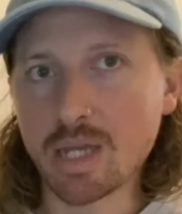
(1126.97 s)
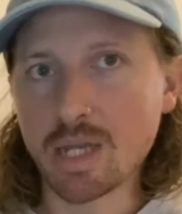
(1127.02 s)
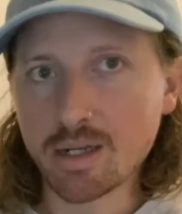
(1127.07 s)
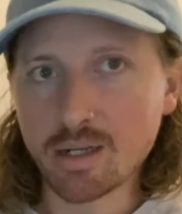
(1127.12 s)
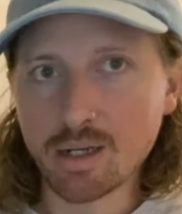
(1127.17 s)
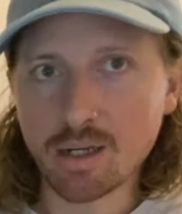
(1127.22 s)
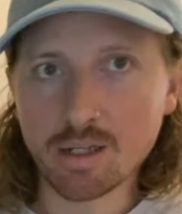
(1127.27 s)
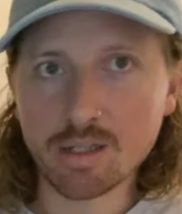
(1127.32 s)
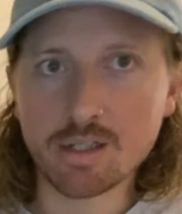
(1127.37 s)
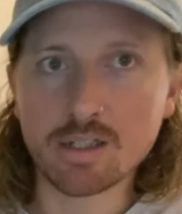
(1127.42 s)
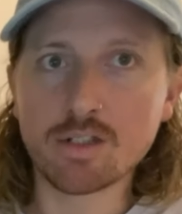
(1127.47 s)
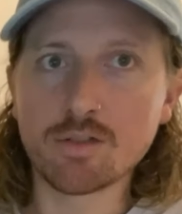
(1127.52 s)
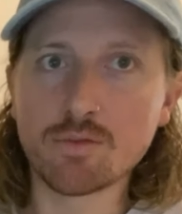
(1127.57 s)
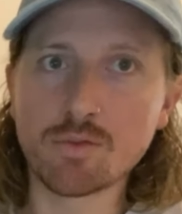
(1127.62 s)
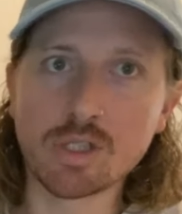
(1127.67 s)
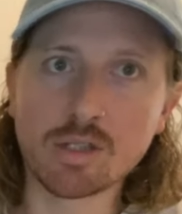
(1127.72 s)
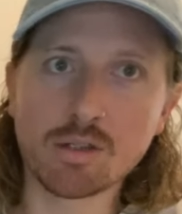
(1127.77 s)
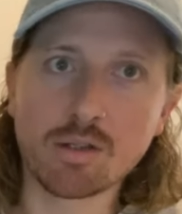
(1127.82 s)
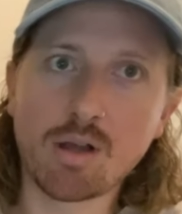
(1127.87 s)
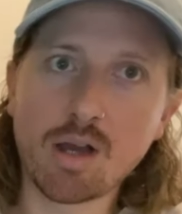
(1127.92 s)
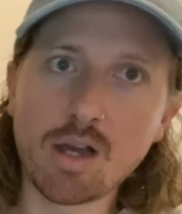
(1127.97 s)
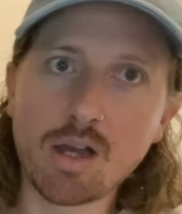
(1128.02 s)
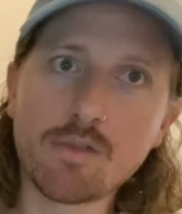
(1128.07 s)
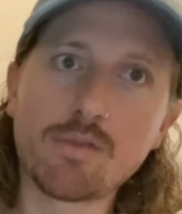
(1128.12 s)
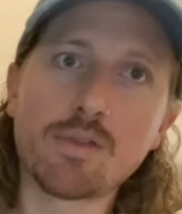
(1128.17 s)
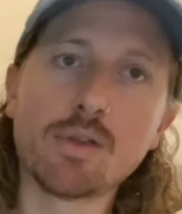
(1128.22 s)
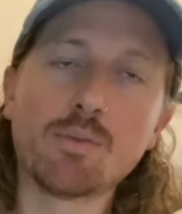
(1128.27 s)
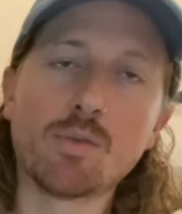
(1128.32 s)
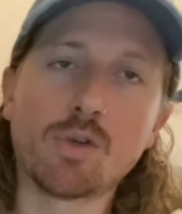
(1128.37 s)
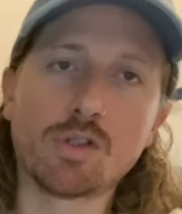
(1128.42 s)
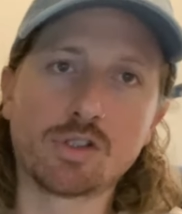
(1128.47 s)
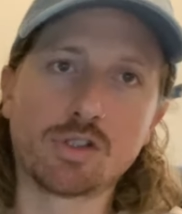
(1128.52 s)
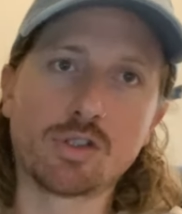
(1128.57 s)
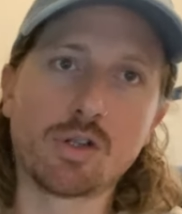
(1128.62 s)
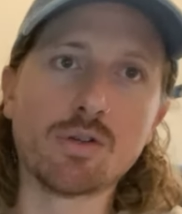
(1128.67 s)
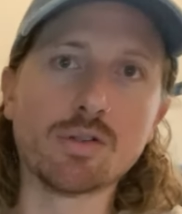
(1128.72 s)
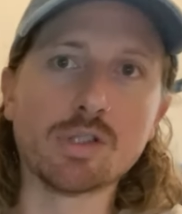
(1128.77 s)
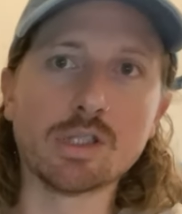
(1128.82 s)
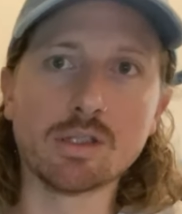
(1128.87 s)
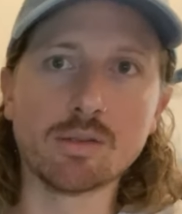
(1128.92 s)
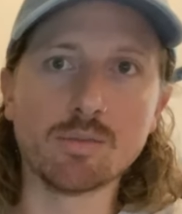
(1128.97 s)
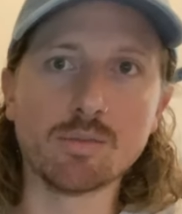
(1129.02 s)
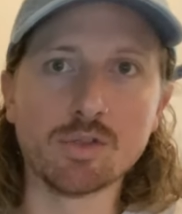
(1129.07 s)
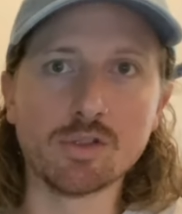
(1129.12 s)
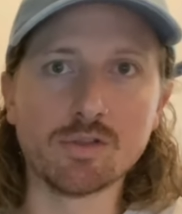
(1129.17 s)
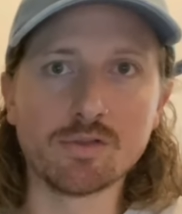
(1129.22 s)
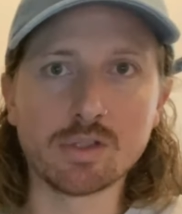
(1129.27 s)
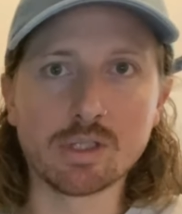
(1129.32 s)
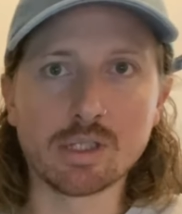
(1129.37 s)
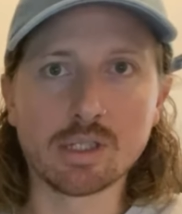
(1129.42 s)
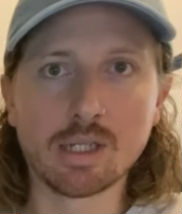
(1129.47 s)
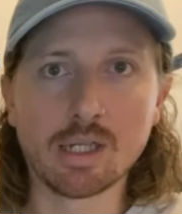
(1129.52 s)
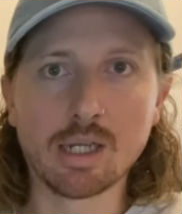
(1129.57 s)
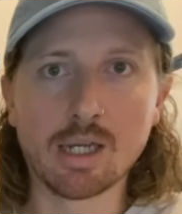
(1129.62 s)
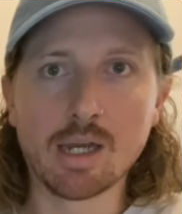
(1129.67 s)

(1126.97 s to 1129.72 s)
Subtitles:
better in real life than what's shown in the movie.